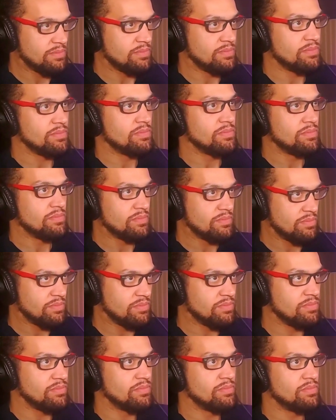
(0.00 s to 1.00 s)
You might get a
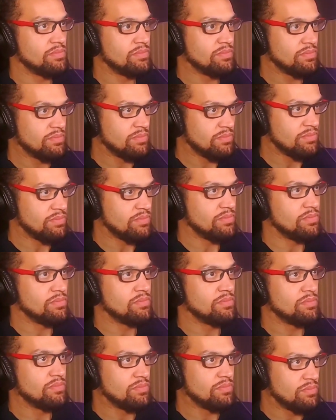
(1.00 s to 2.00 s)
postcard from
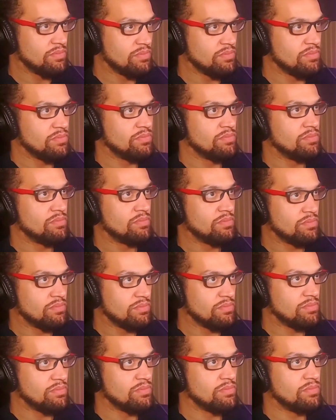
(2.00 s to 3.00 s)
this location. It's
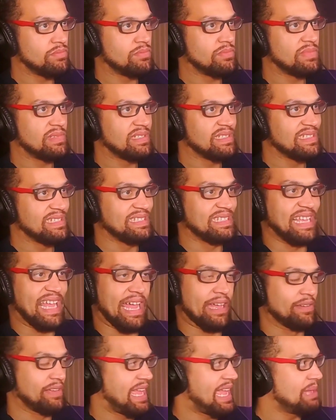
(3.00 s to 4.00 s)
so hard to read.
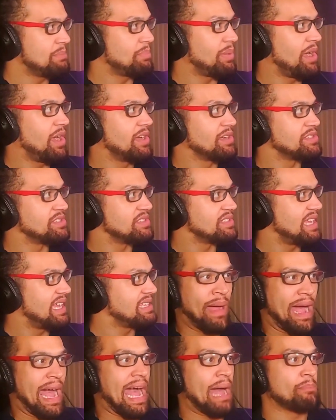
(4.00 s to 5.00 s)
Yeah, eight bars.
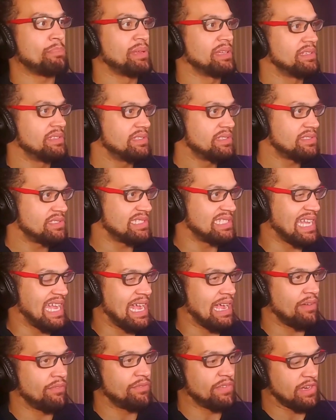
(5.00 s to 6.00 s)
Nice hop
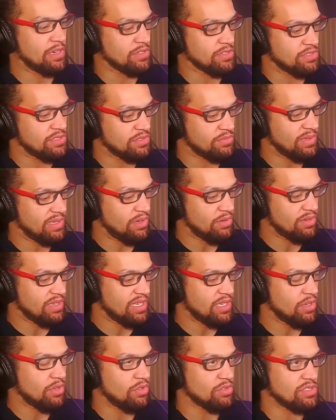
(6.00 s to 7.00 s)
style verse. We don't need
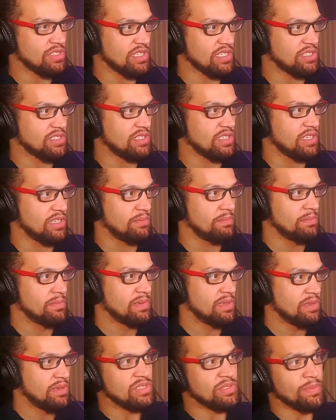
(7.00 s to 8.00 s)
a whole 16.
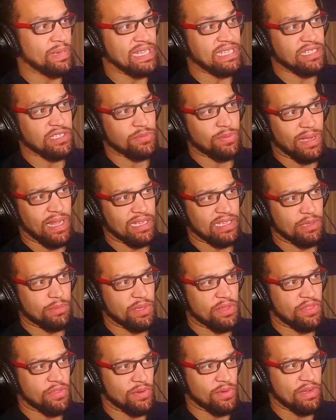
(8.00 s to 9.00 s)
It means there's probably gonna be
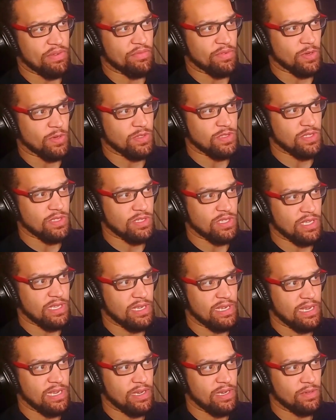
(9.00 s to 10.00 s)
three verses in
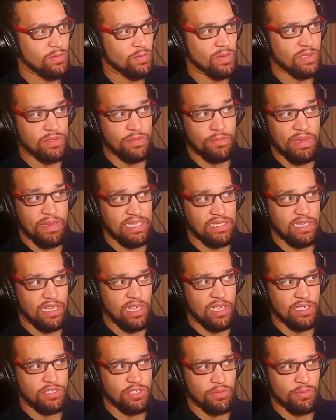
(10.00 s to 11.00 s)
here, which means
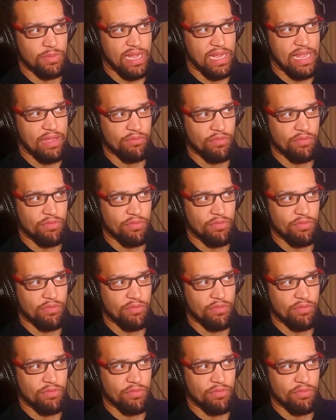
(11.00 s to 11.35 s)
Usher might have